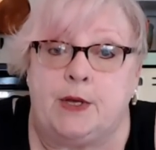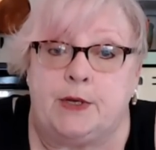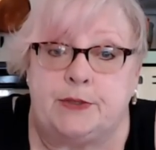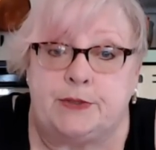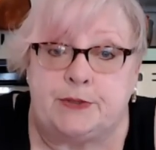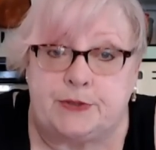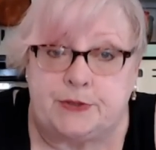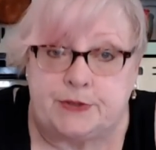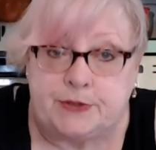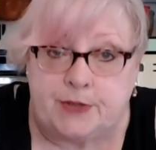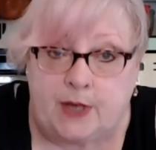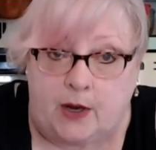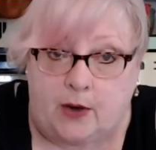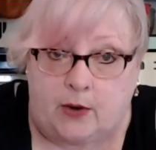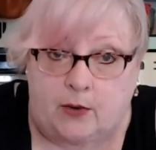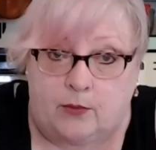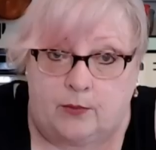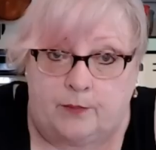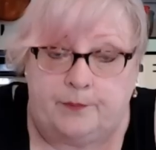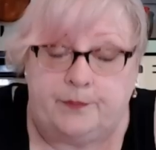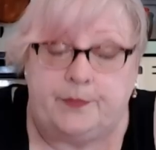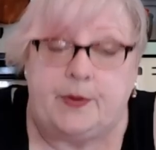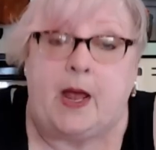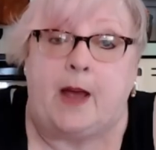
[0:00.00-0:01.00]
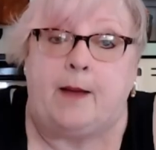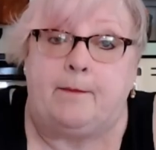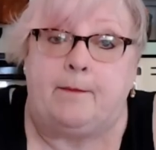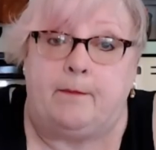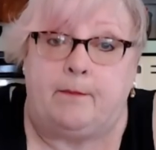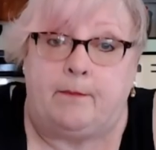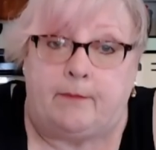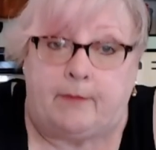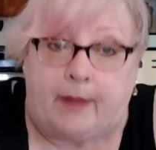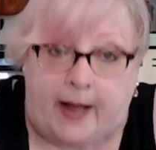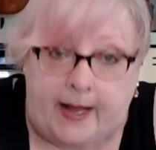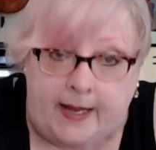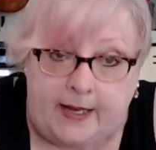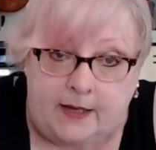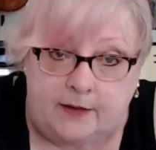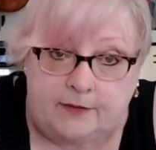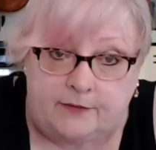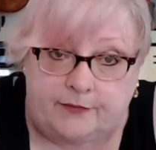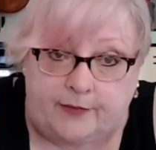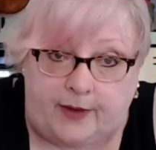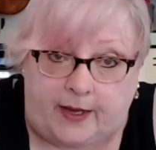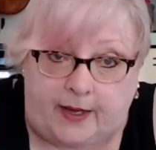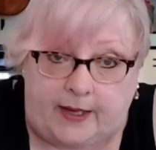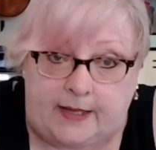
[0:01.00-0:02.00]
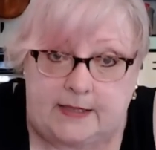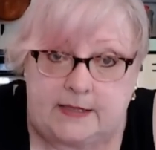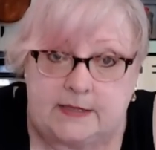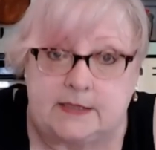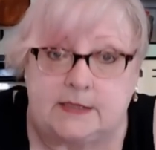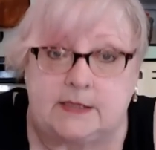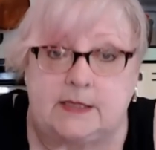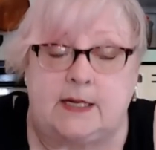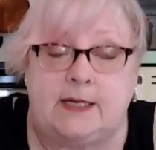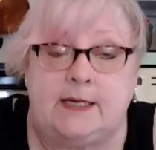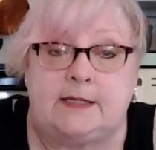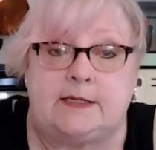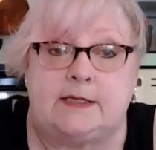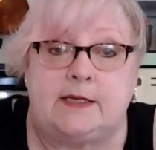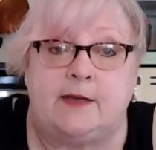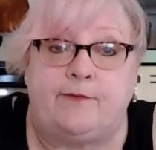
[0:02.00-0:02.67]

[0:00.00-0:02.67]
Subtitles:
So my advice is,